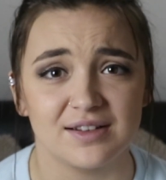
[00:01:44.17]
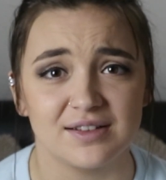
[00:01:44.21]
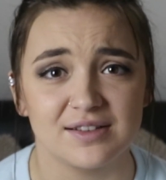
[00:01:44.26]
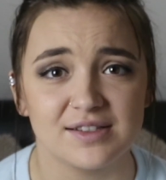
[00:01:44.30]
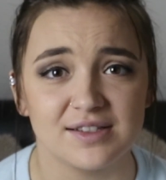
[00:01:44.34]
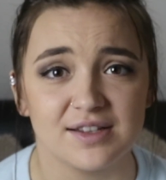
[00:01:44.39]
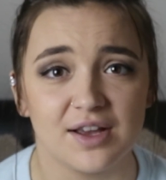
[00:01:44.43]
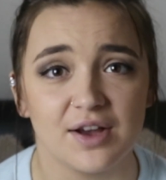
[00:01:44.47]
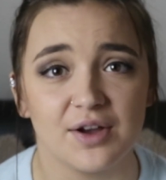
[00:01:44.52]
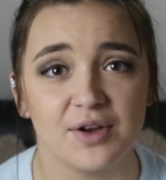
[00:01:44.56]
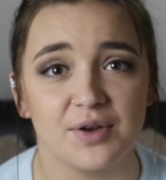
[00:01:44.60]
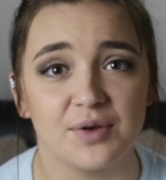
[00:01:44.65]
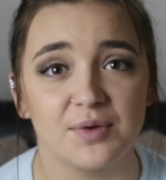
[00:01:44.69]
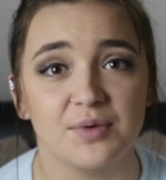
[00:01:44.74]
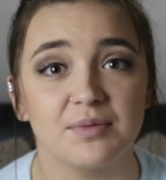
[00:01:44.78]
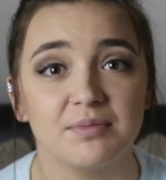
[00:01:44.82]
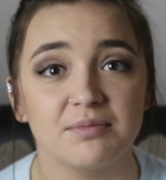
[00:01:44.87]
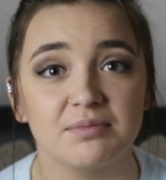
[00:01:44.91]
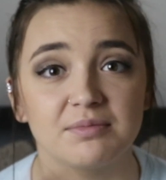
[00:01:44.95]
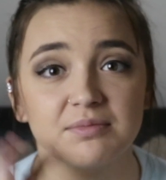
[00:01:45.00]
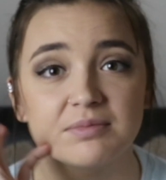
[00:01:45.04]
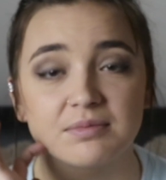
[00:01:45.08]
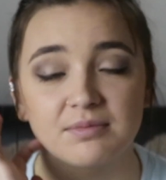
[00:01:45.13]
So
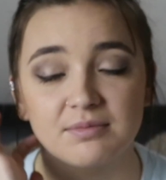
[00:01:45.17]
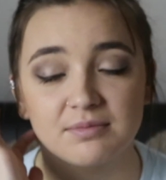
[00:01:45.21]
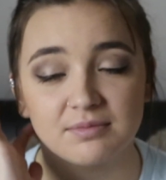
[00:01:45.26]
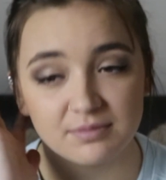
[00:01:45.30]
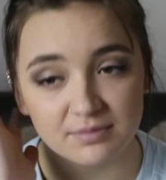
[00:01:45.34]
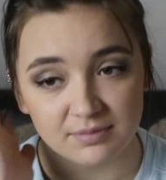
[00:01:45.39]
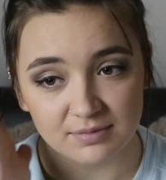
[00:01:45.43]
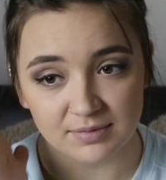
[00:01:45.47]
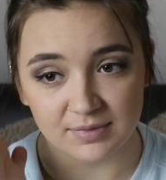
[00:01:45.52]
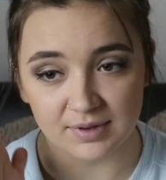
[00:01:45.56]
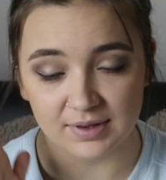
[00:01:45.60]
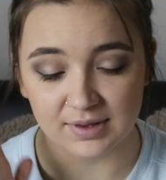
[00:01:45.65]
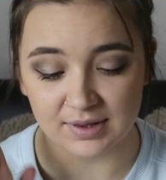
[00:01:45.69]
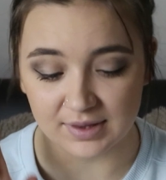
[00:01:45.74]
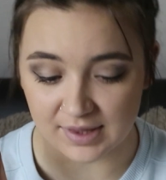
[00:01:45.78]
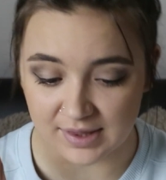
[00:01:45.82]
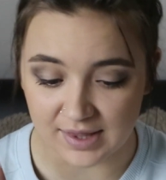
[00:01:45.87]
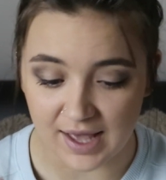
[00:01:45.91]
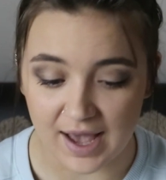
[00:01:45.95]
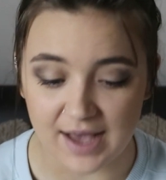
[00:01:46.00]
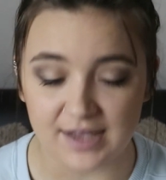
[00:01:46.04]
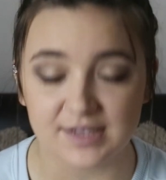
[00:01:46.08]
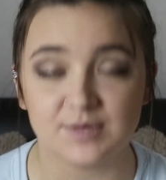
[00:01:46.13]

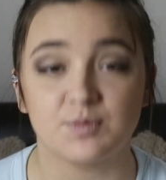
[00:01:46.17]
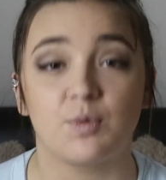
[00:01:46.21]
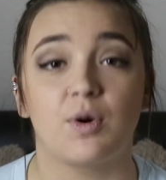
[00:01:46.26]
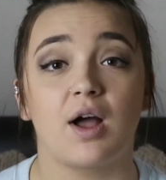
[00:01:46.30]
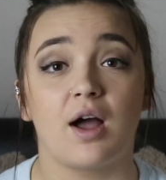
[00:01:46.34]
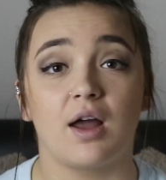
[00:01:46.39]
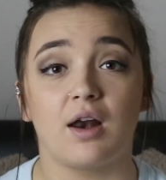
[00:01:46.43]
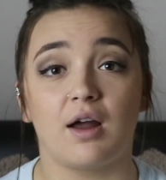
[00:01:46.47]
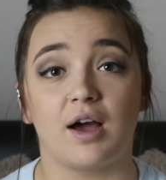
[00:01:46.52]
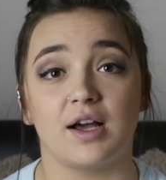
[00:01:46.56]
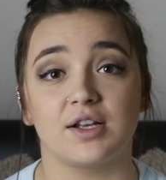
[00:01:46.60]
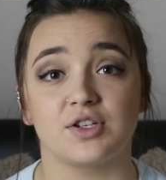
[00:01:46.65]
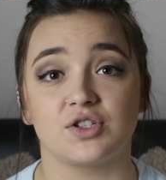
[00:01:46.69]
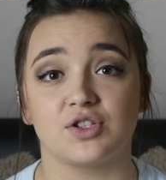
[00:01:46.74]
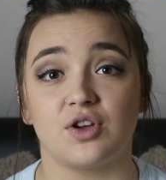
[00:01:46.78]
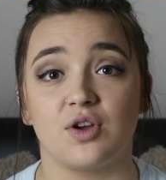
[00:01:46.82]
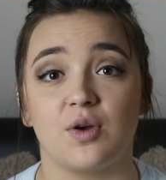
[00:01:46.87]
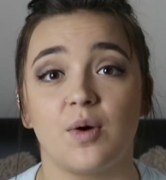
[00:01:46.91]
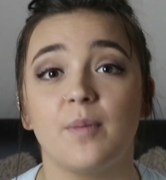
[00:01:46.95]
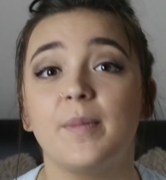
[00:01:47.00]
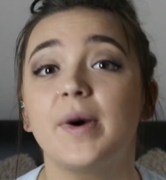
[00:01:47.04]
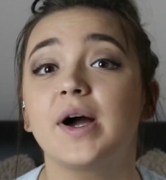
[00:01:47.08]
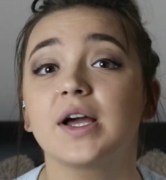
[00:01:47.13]
that's why I like to
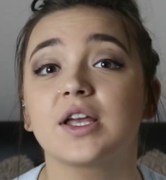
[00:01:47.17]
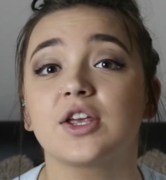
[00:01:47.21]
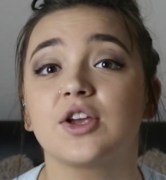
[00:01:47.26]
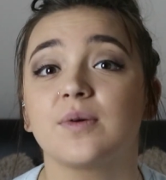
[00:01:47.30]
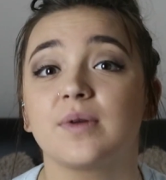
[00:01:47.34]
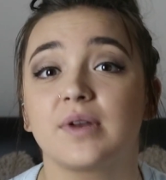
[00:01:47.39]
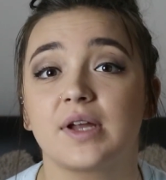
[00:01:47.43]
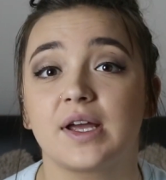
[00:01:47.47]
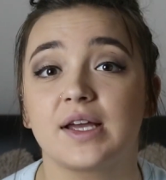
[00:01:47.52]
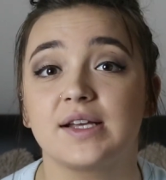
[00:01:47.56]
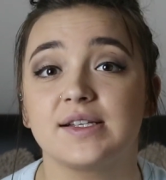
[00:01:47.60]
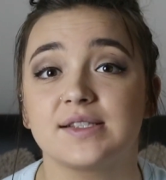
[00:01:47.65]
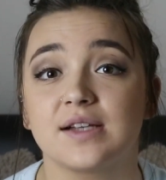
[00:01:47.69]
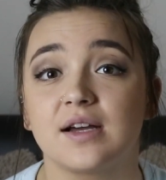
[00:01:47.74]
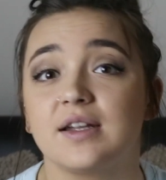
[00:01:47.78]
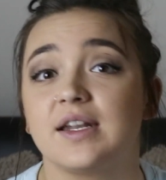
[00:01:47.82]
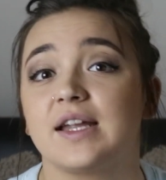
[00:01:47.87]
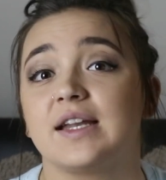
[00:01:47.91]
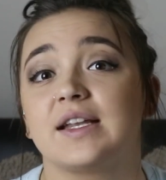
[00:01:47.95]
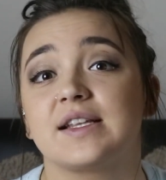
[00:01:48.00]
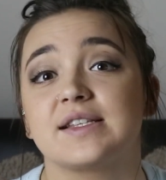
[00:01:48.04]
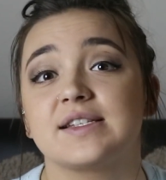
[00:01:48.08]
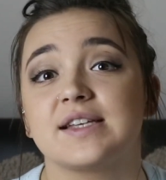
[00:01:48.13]
do my Q&As
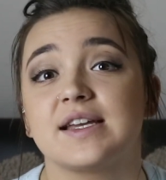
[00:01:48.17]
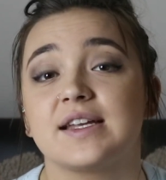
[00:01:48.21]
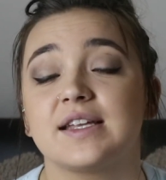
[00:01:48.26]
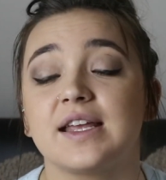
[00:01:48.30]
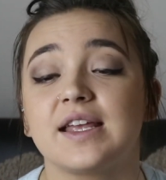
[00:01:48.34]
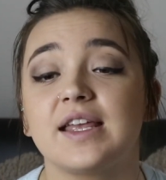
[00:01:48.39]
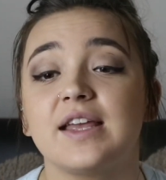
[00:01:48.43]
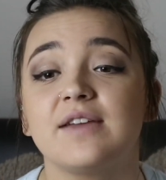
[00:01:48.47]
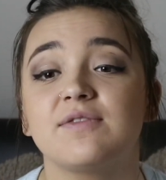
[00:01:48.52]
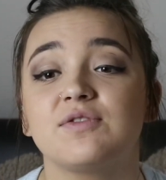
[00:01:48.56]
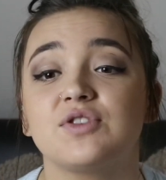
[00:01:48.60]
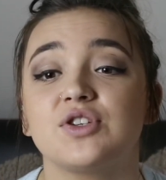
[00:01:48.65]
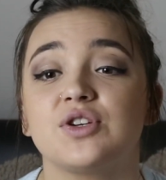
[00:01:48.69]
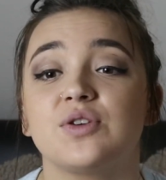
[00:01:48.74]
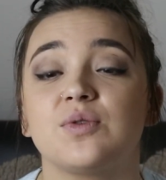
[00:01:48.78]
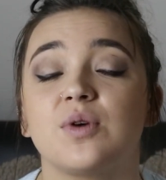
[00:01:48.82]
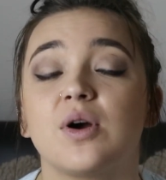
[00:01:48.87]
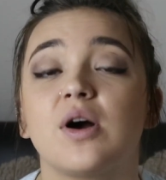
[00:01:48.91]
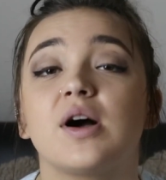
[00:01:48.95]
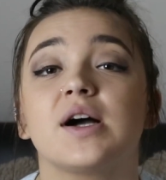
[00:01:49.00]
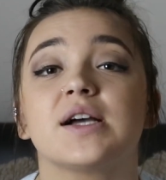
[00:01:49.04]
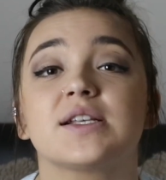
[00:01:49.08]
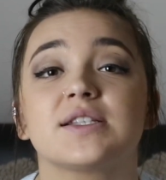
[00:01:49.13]
unedited. It gives you
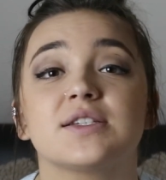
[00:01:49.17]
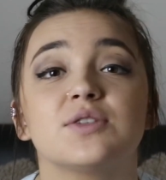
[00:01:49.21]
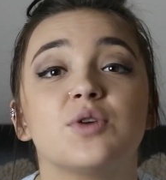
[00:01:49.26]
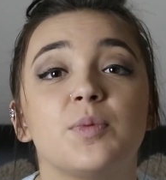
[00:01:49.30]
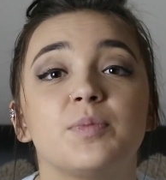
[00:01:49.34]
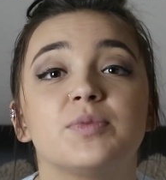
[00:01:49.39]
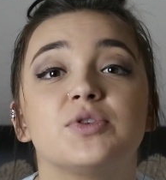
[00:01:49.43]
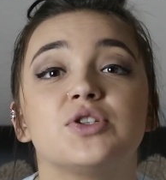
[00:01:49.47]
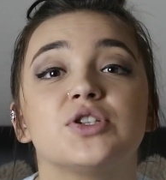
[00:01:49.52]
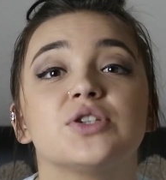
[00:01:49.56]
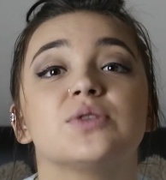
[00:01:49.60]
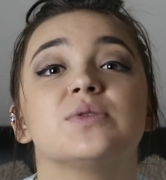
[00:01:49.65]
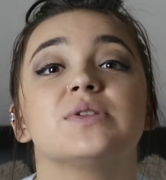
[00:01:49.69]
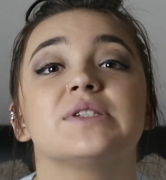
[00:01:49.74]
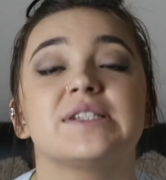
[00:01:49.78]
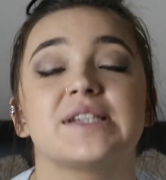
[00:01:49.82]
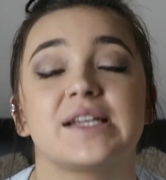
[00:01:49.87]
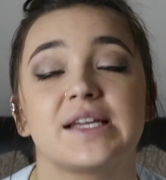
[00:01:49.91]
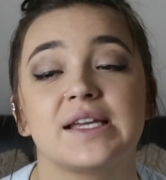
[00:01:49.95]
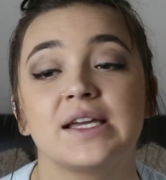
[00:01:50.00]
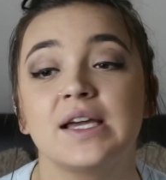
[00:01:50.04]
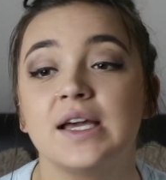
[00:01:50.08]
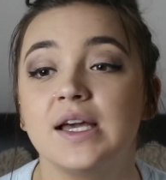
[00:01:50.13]
guys an
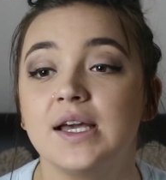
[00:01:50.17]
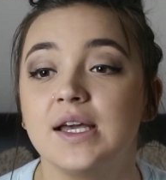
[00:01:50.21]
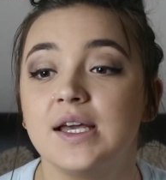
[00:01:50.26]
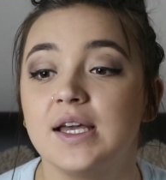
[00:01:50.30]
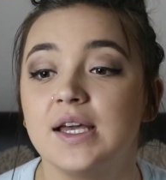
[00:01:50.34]
opportunity